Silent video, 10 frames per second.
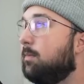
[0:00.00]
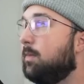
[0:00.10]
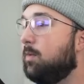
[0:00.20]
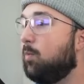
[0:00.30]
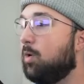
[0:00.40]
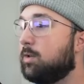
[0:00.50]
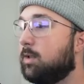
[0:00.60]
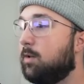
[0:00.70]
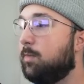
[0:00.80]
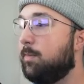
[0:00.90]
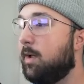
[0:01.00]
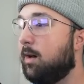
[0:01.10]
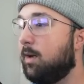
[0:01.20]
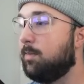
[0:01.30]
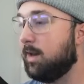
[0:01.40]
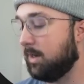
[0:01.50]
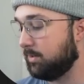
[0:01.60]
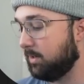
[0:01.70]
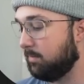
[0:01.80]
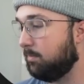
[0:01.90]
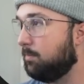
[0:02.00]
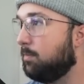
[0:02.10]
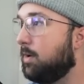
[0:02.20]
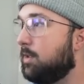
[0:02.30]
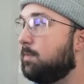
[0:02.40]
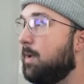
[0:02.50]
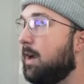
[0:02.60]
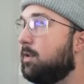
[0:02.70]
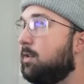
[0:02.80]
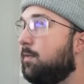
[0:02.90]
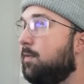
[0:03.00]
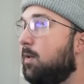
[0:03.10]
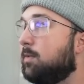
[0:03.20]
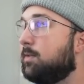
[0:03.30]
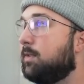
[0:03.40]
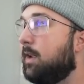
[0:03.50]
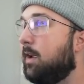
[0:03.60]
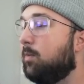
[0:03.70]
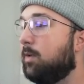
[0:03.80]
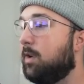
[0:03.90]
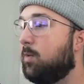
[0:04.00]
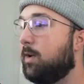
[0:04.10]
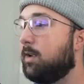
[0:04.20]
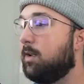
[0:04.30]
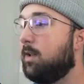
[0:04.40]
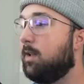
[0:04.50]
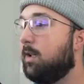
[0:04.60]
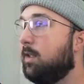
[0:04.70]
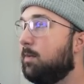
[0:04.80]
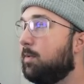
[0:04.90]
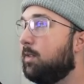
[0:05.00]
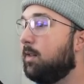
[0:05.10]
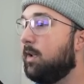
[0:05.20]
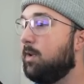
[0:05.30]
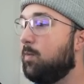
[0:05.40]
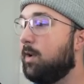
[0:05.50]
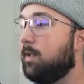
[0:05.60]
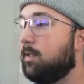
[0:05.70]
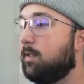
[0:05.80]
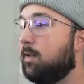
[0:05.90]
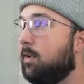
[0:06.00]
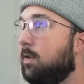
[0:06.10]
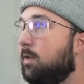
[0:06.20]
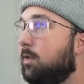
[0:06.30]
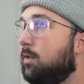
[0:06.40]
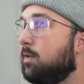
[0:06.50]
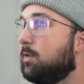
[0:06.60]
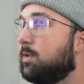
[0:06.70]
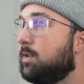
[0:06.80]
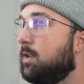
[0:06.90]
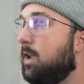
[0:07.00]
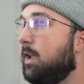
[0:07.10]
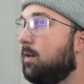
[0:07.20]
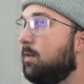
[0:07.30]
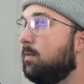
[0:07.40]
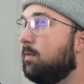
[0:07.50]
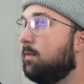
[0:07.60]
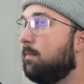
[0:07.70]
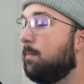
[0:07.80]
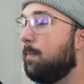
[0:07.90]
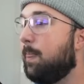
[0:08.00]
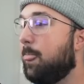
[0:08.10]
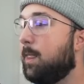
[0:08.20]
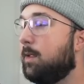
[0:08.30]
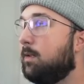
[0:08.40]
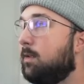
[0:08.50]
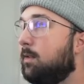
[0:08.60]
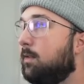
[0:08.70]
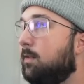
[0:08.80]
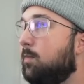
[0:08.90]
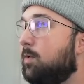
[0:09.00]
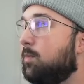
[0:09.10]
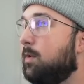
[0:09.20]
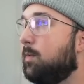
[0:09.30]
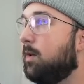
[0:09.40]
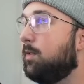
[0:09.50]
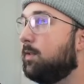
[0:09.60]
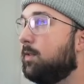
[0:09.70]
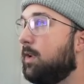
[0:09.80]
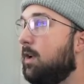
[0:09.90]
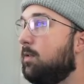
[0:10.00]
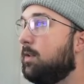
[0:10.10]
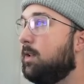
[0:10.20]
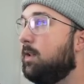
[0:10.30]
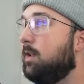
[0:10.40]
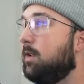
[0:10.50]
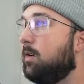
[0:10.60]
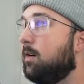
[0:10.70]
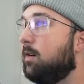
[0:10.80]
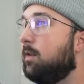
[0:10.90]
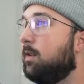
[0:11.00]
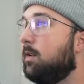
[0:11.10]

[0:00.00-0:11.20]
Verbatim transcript: It works a little bit better. I'm gonna actually bring this back to default scale really quick and then play with your scale. Let's see which one, here we go. The scale here